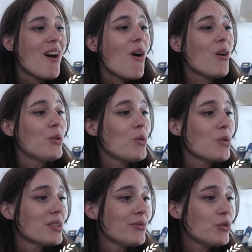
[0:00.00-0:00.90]
On
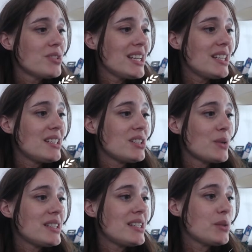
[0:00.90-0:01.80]
August 14,
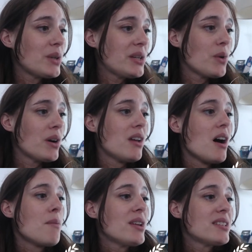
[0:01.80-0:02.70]
2021,
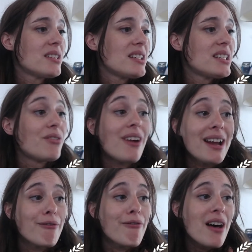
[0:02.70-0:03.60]
unprecedented
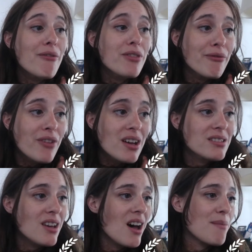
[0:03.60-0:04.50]
rain fell for the first
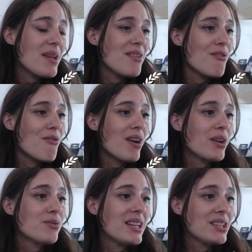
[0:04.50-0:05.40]
time in
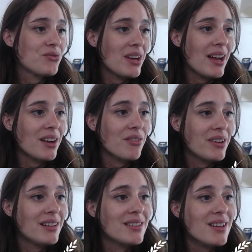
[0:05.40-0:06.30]
record history at
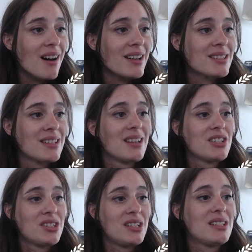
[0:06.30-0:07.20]
Greenland's ice
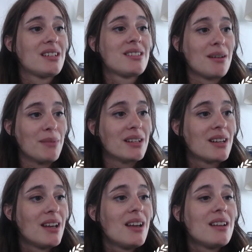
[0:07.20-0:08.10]
sheet summit,
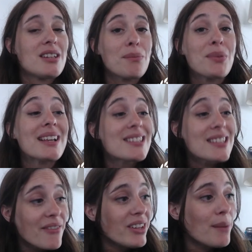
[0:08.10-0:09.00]
dumping
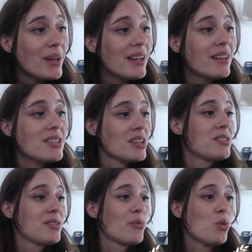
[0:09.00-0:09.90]
7 billion
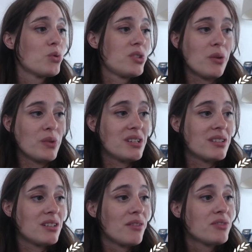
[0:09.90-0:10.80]
tons of water, which is
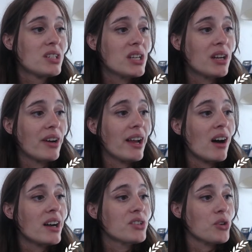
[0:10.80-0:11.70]
enough to generate
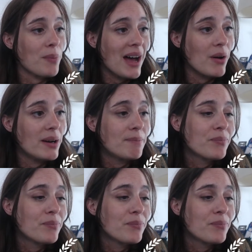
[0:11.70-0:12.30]
hydropower.